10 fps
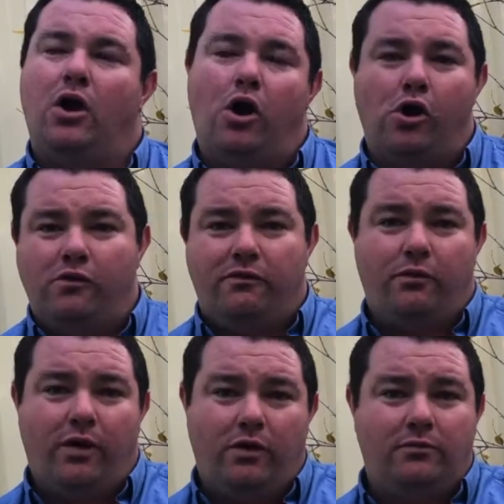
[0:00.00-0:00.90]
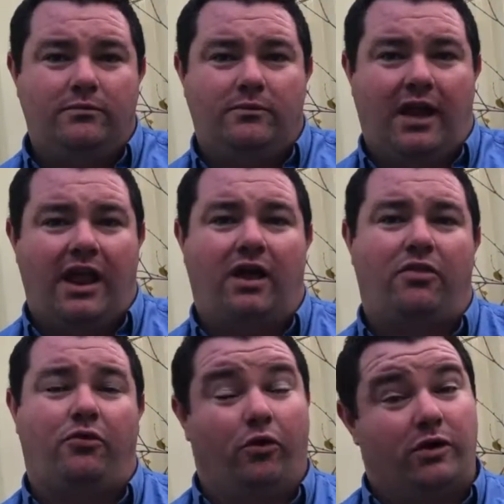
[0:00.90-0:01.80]
overwhelm, and I
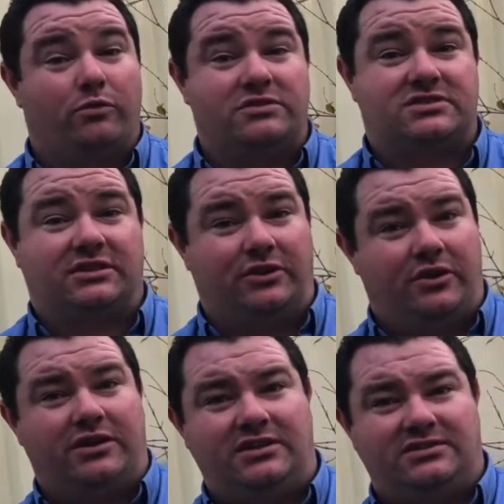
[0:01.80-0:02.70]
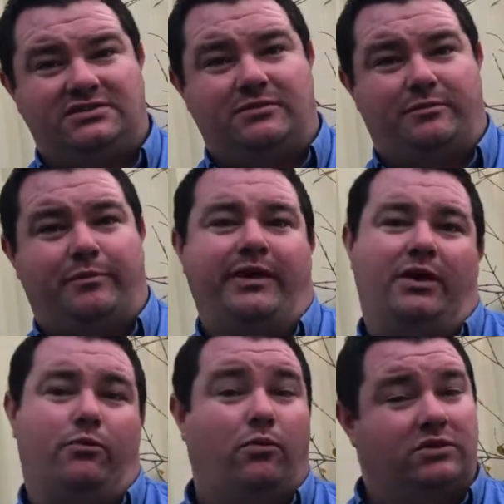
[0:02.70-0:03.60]
thought it was the learnings, but
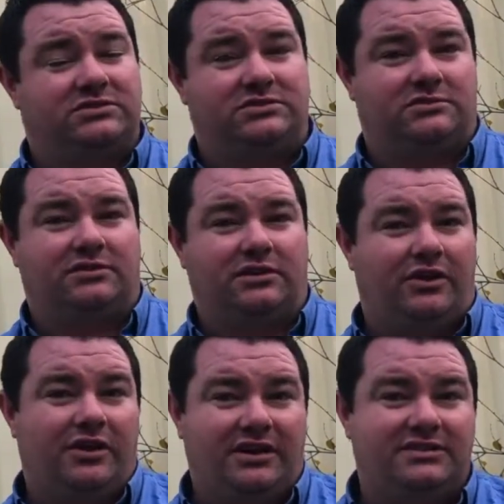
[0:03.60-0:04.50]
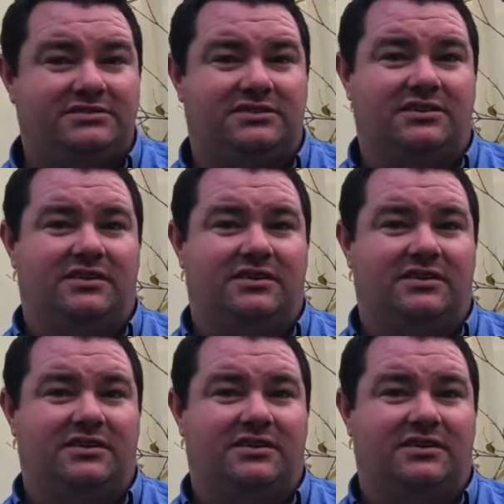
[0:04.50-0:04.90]
it wasn't the learnings.